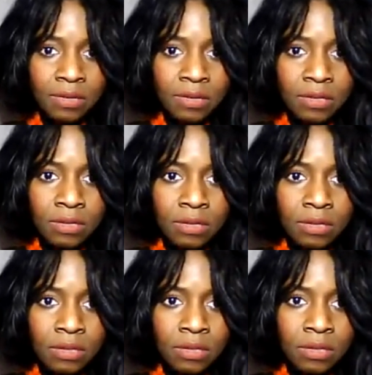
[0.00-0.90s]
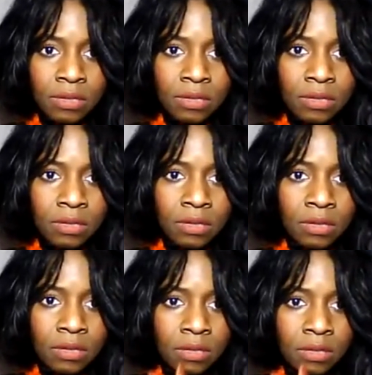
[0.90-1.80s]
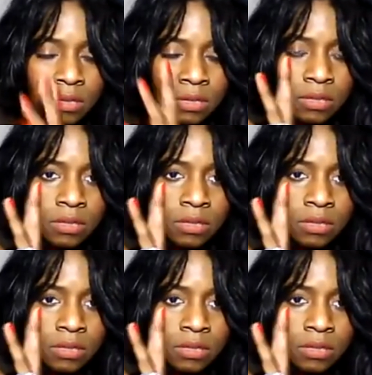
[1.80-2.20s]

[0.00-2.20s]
Nobody speaks.